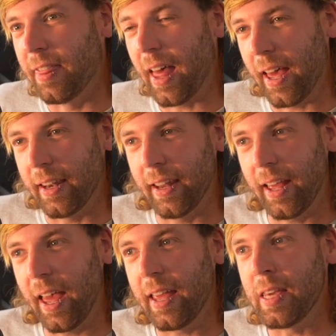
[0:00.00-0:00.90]
Then
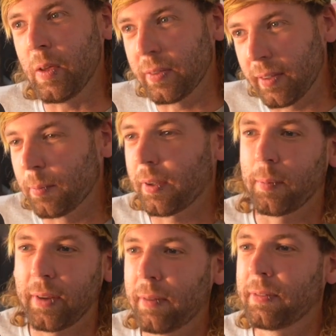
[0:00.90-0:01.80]
you
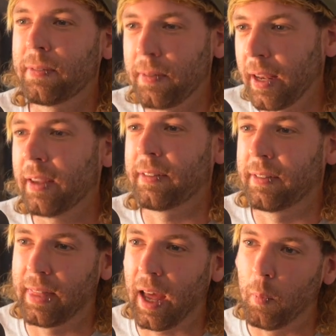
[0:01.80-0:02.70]
sometimes have to finish
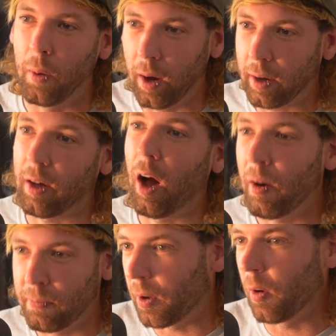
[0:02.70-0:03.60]
that work
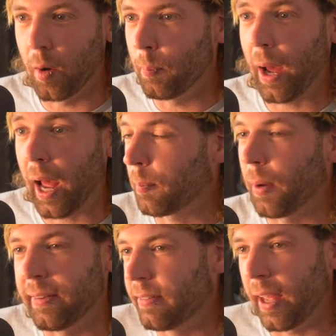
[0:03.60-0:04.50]
off your own back
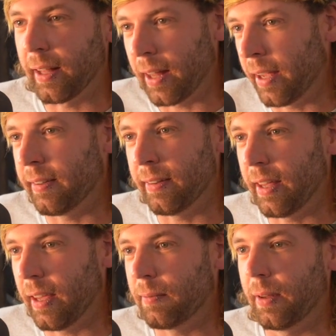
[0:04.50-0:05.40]
by staying late in the
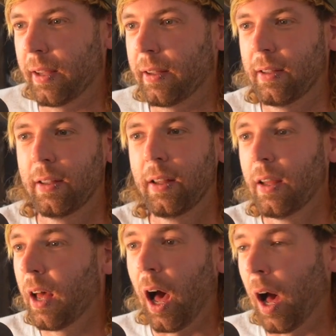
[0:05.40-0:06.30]
evening.
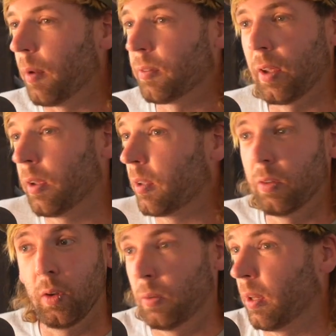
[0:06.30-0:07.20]
So you can
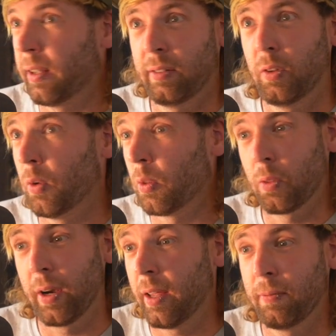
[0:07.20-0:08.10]
do like 2,
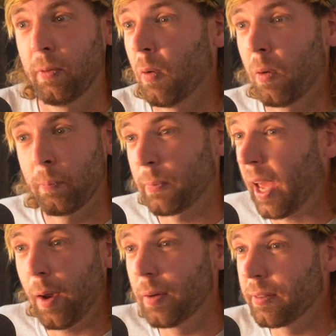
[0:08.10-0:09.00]
3, 4
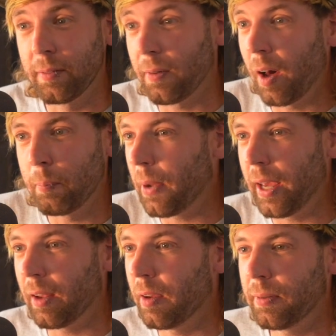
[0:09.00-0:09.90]
hours of
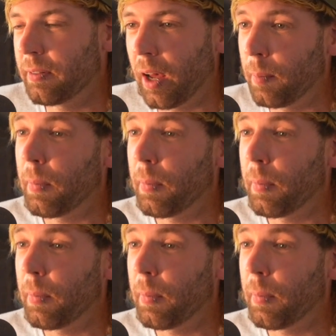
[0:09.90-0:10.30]
unpaid overtime.